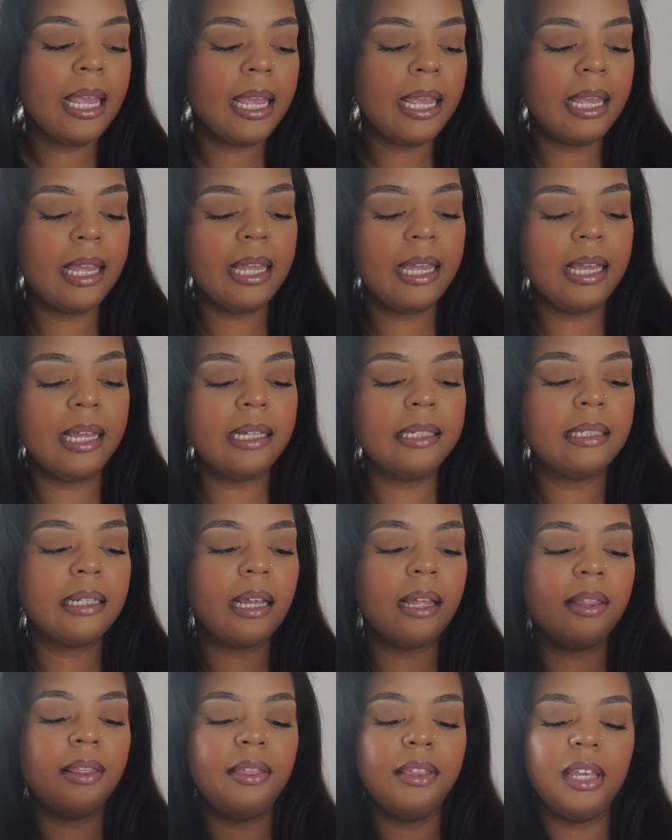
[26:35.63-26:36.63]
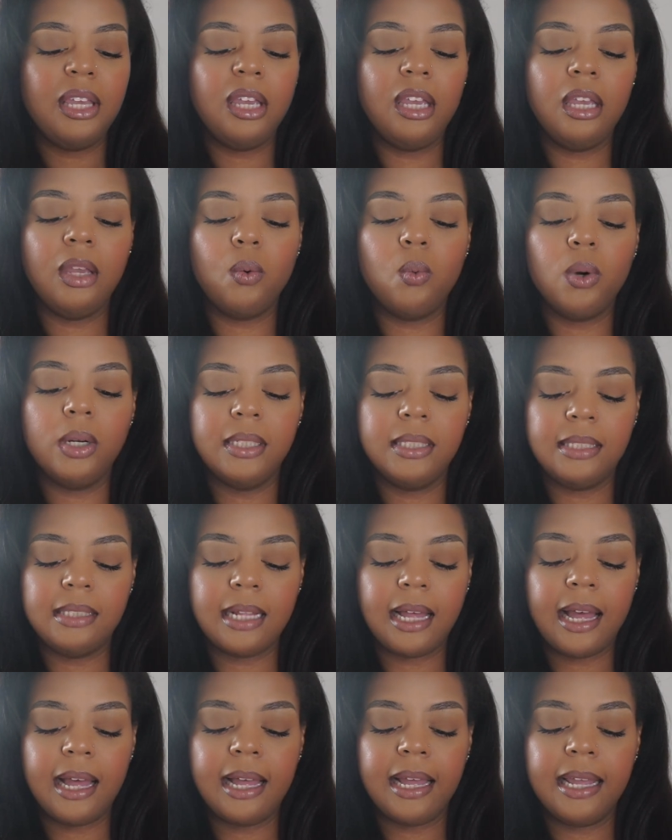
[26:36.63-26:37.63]
is the One
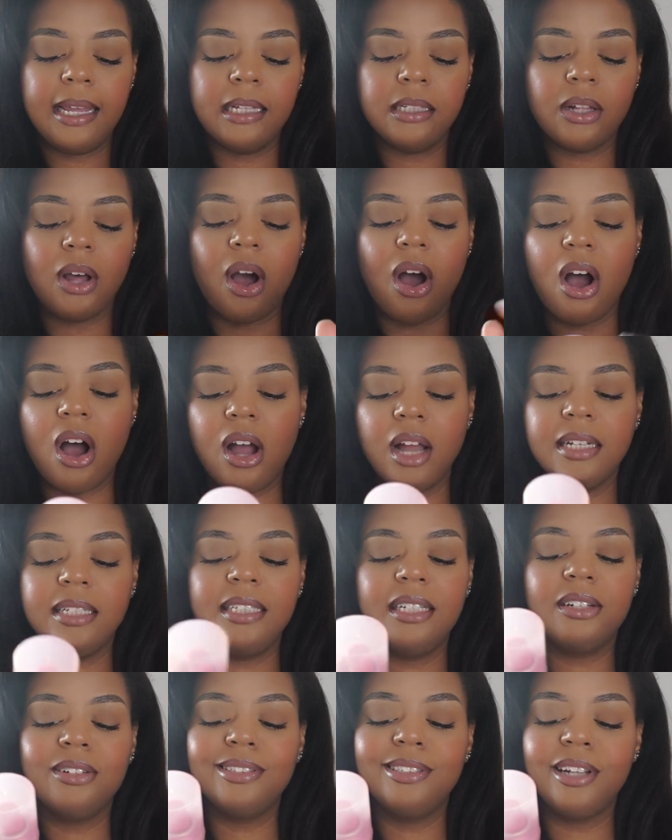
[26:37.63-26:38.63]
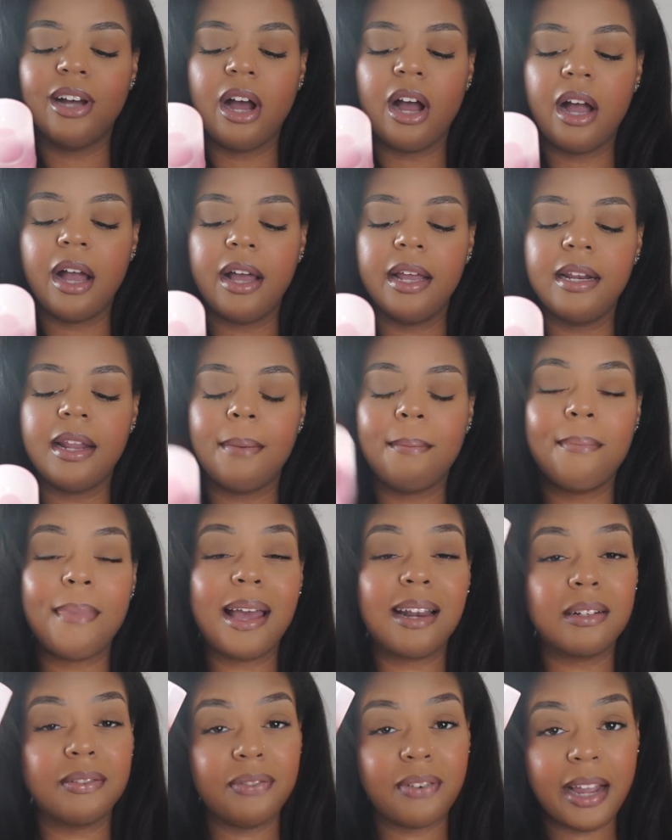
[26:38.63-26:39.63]
Size Until Dawn
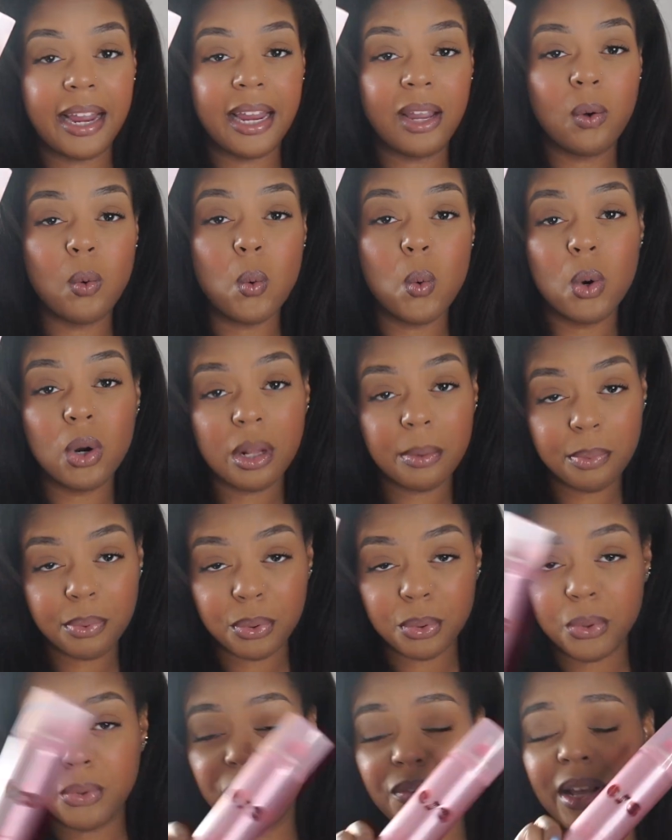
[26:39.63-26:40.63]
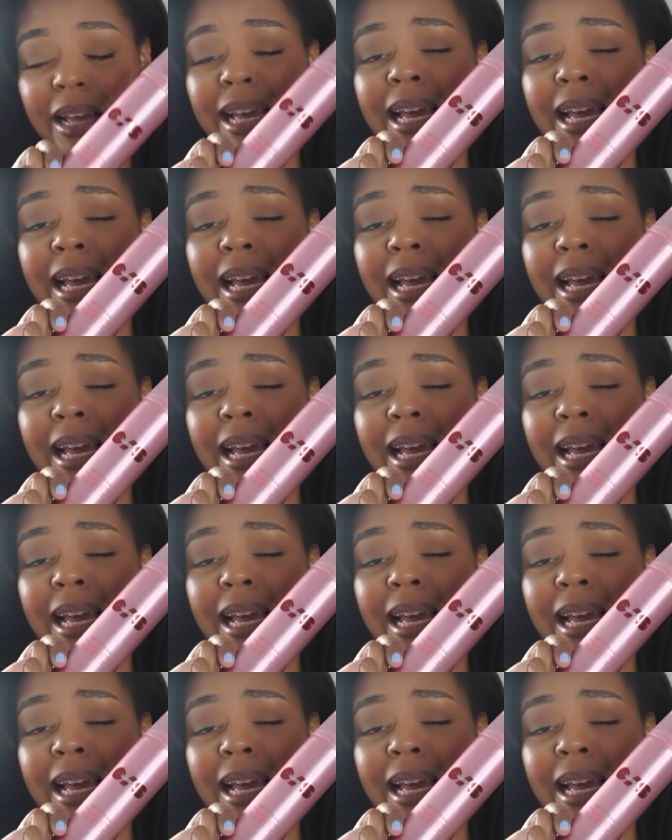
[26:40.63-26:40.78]
Mattifying Waterproof